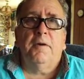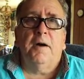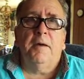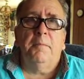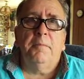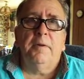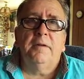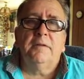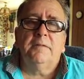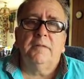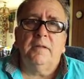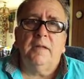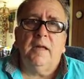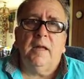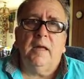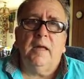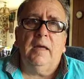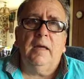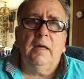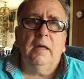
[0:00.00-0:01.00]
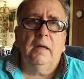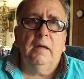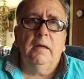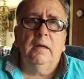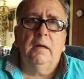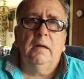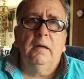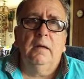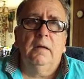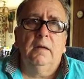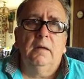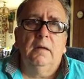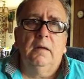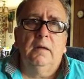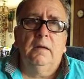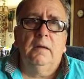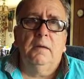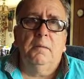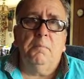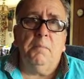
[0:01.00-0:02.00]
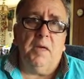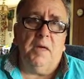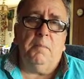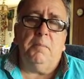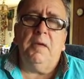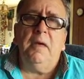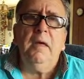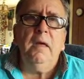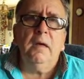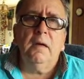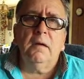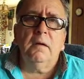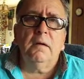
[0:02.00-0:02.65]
5 minutes a day, maybe.